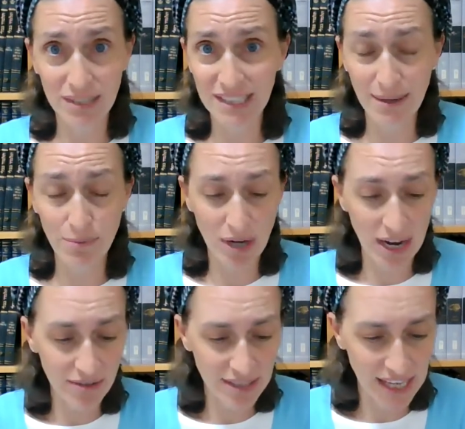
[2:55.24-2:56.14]
somewhere
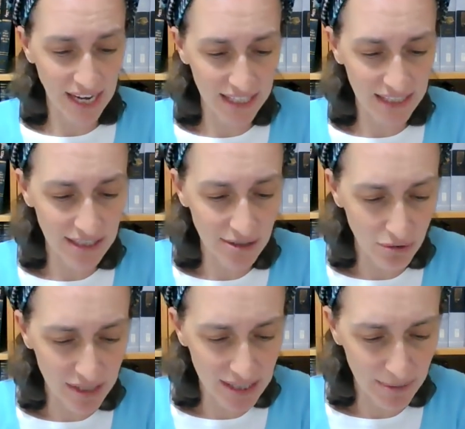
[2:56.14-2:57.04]
outside, it's
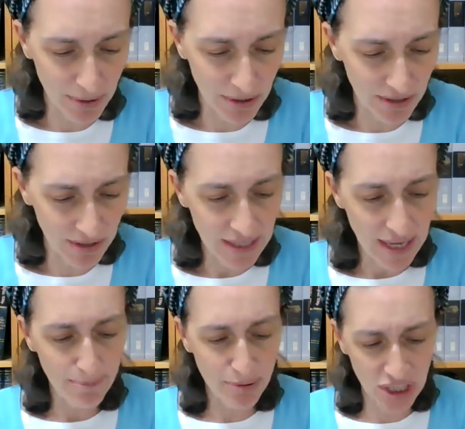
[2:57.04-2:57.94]
noticeable,
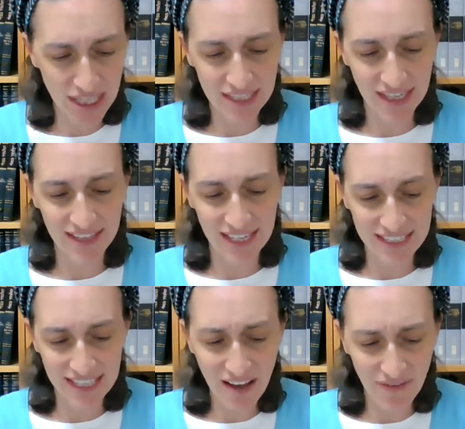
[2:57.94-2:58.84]
pshita, then
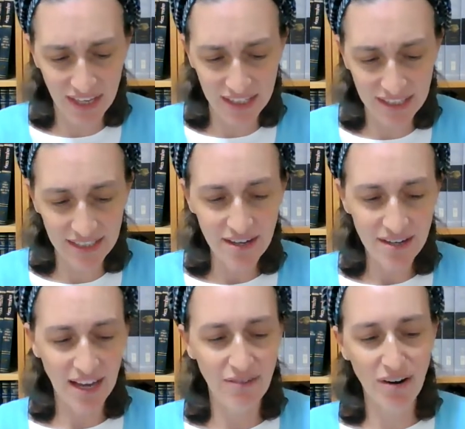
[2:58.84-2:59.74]
it's obvious.
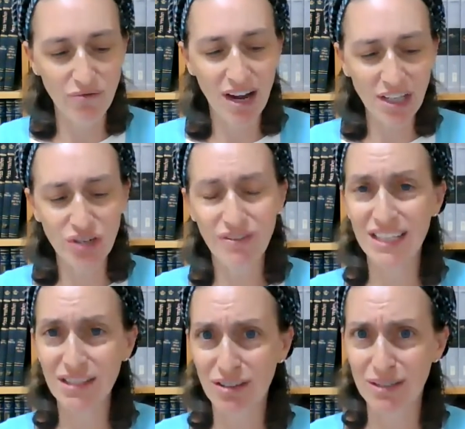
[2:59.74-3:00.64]
Okay, right. Rashi
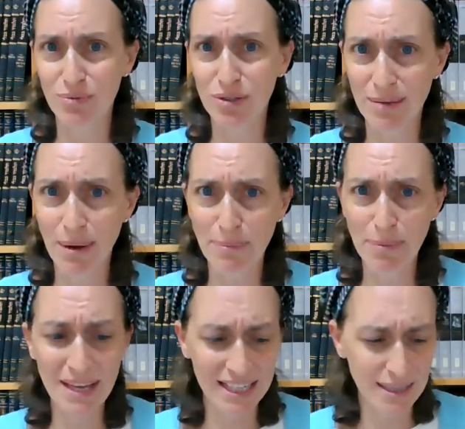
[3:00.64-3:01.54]
already told us we're talking about
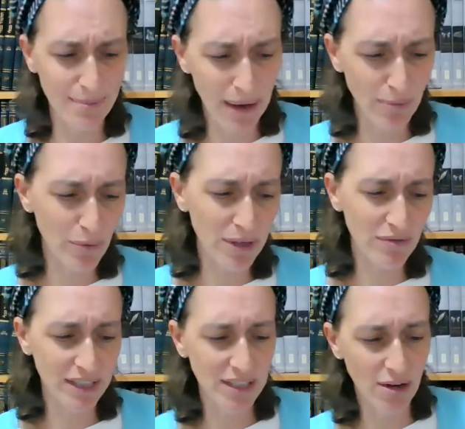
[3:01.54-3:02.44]
piyatabat, but we
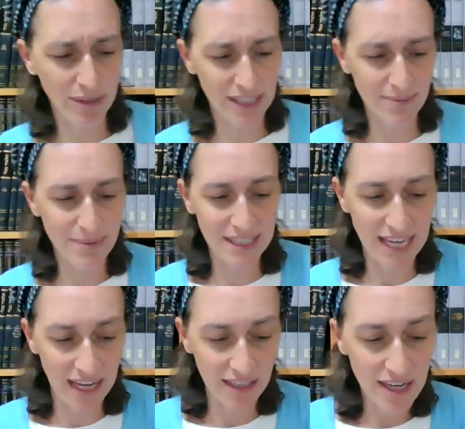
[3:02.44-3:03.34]
don't really know what this means
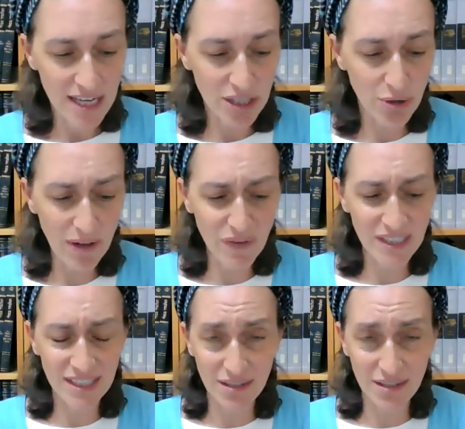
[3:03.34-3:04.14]
yet. So if it's